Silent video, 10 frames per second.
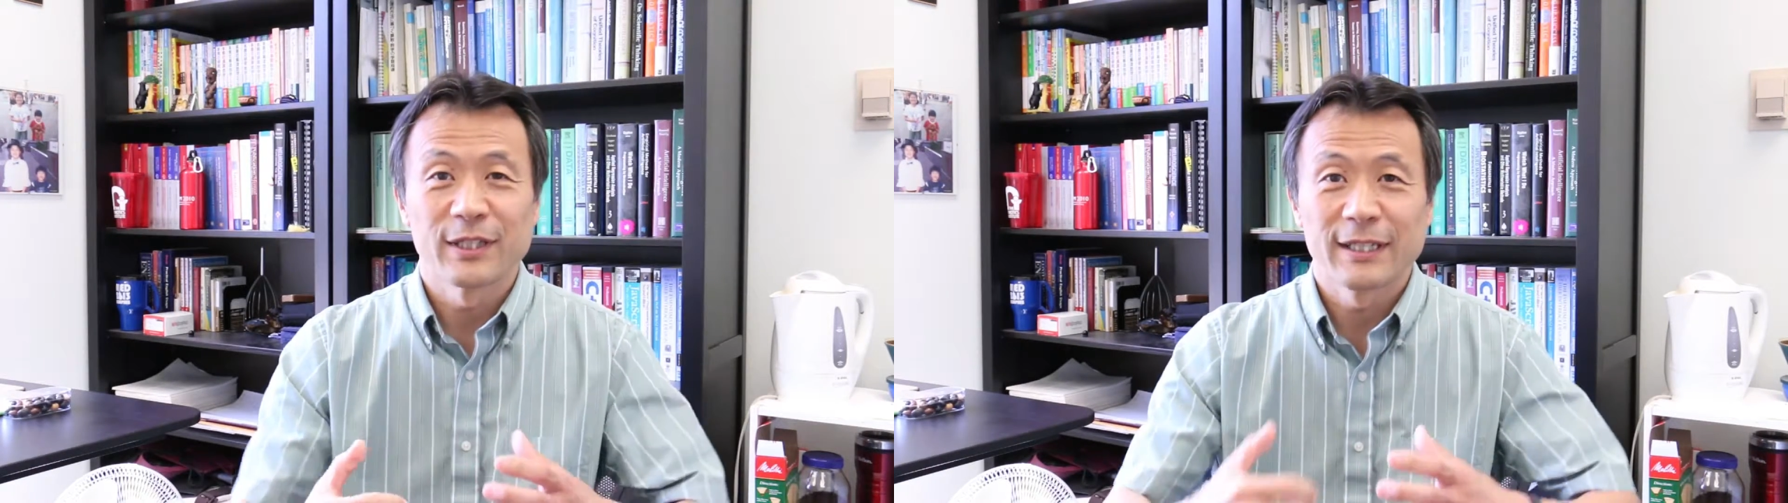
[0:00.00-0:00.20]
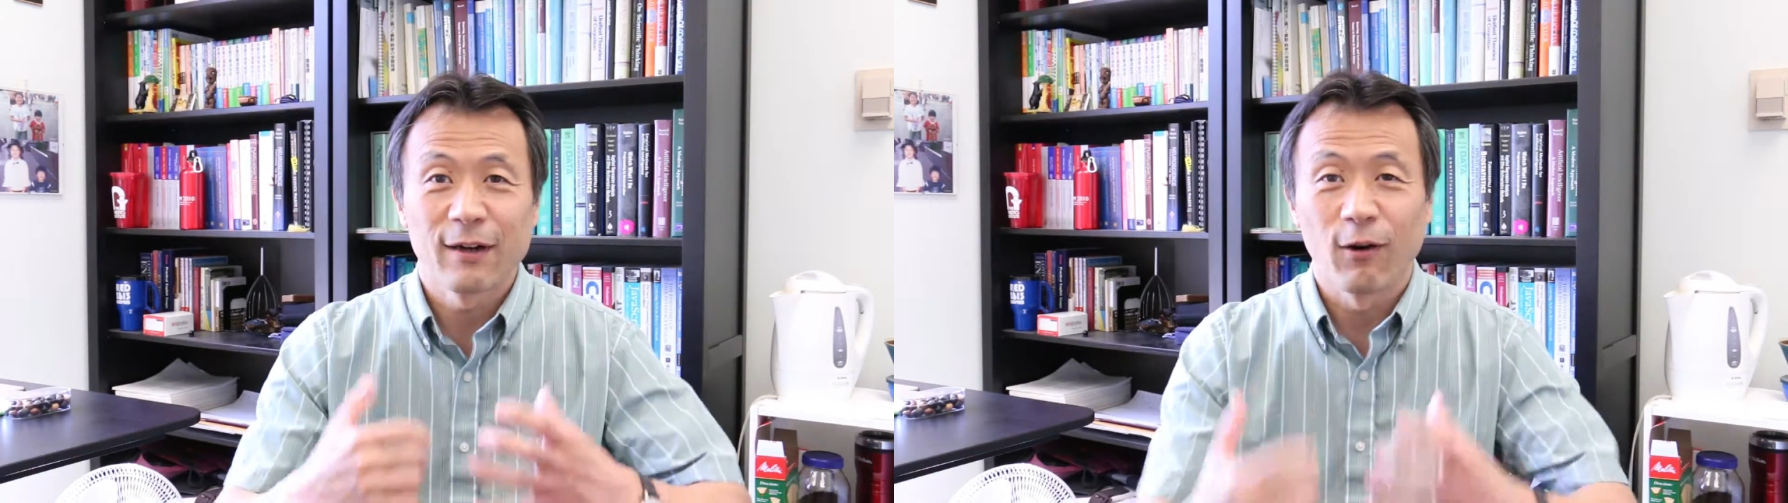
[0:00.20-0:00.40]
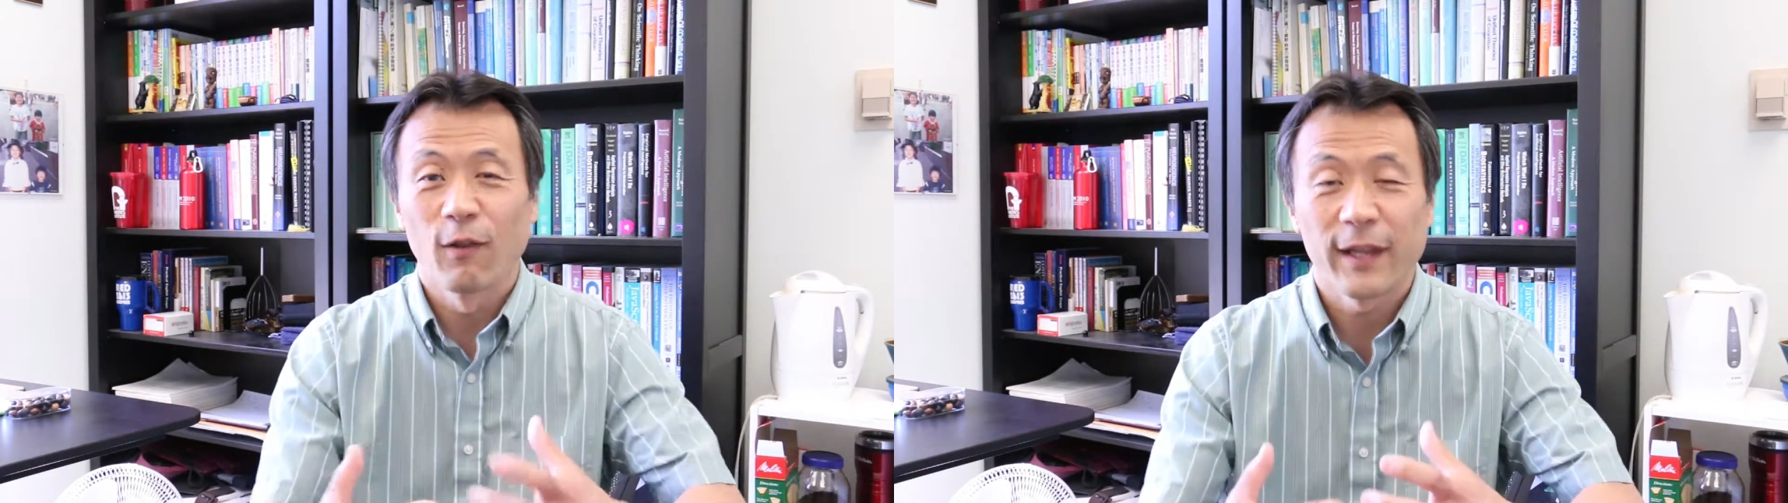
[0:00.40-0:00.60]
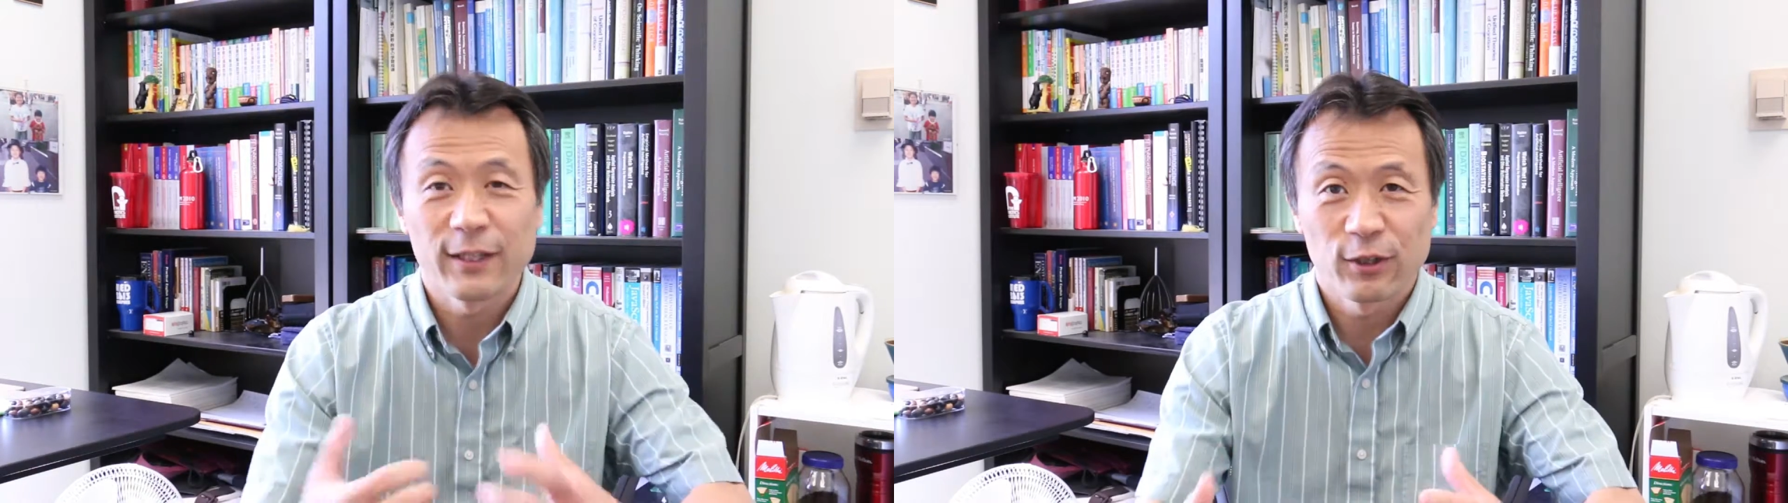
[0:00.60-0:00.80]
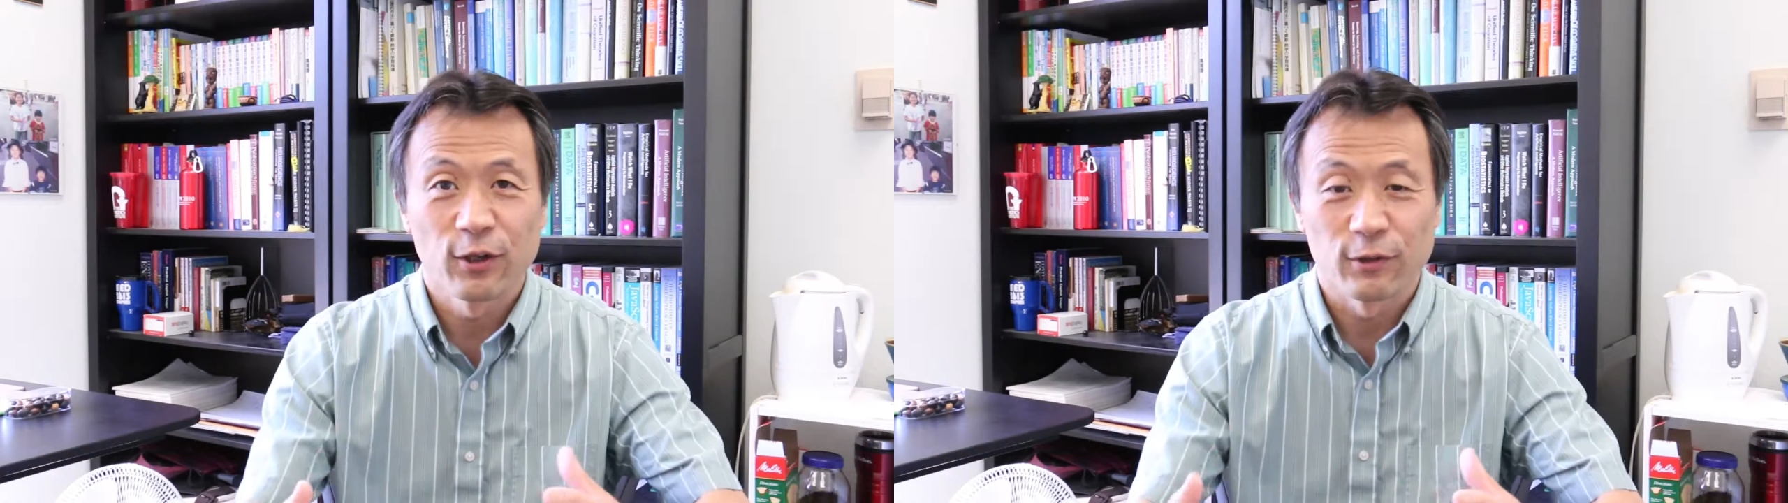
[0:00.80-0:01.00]
the
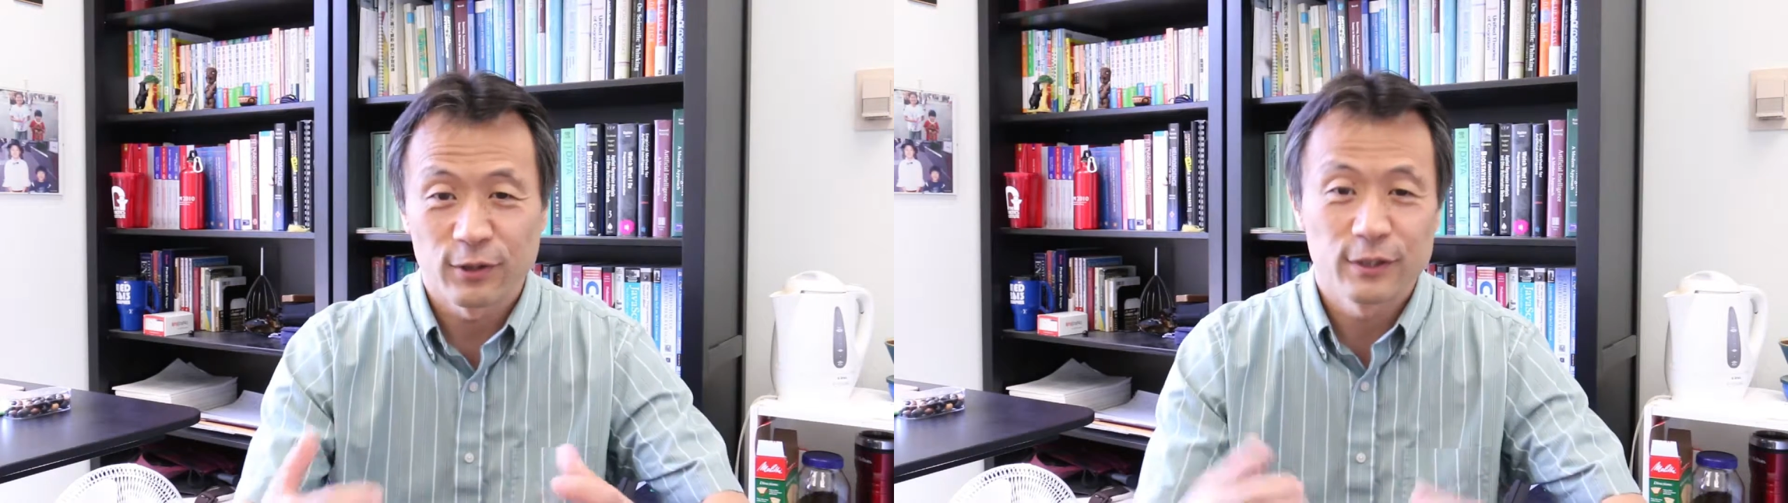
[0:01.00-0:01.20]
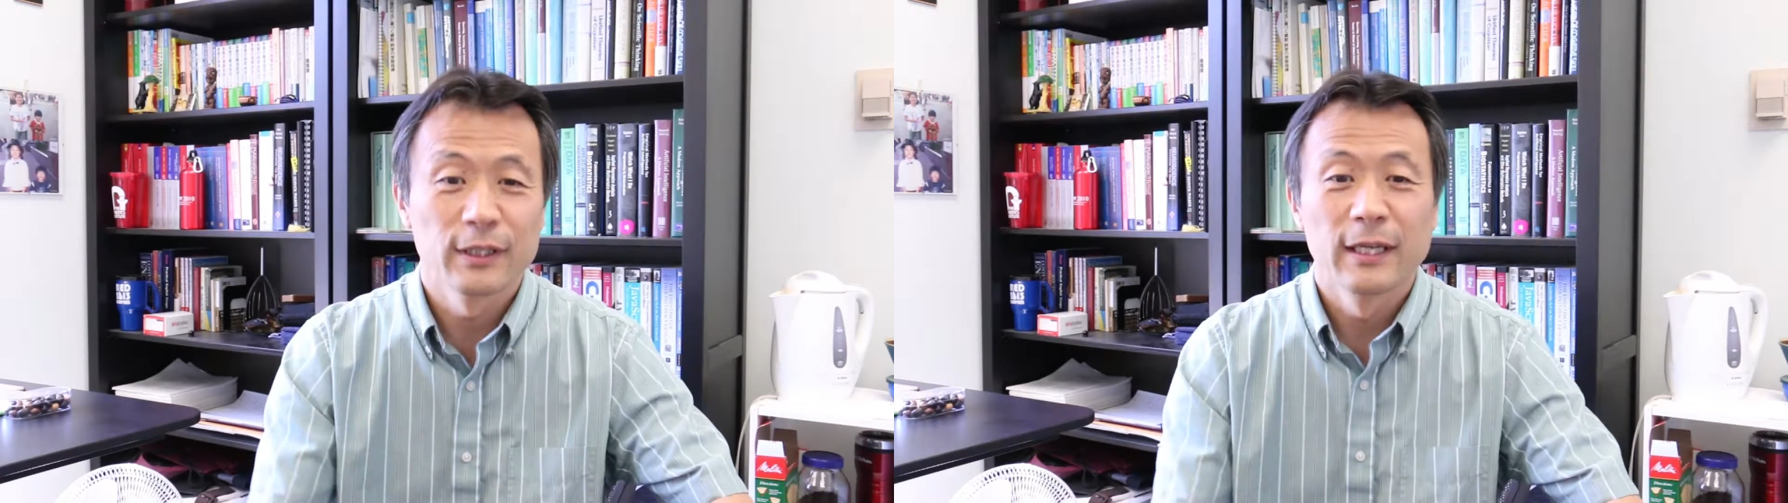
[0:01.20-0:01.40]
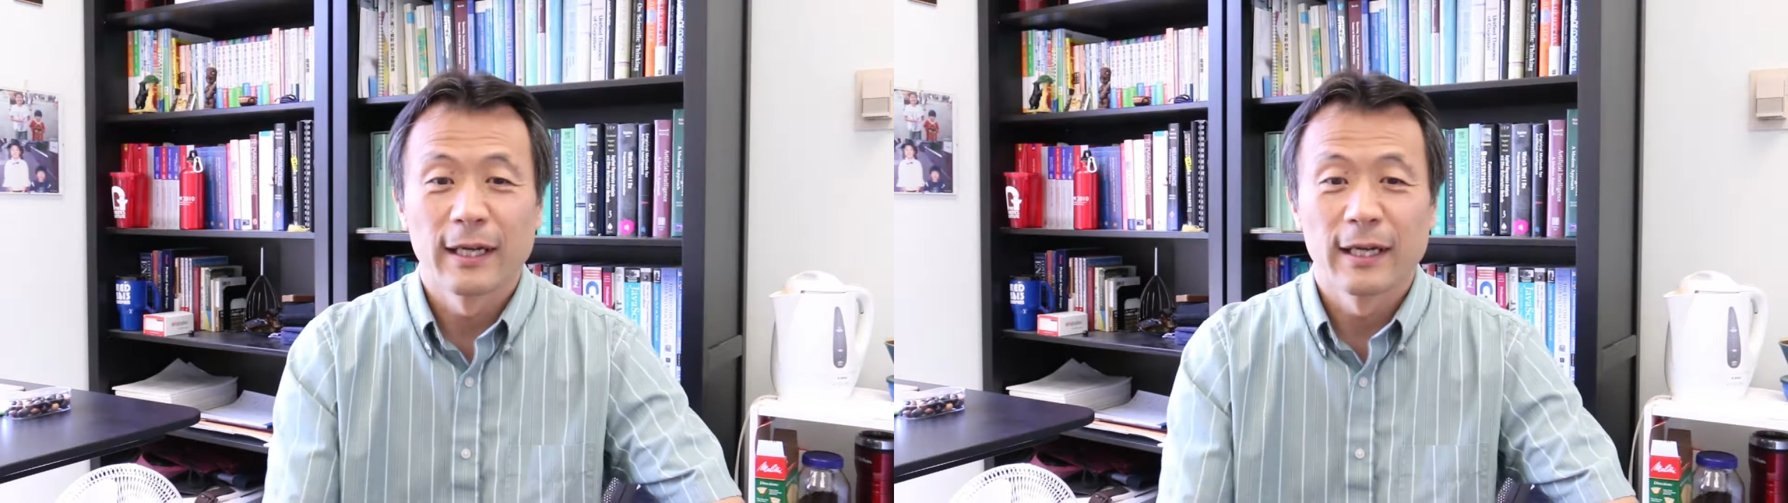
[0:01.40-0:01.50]
online course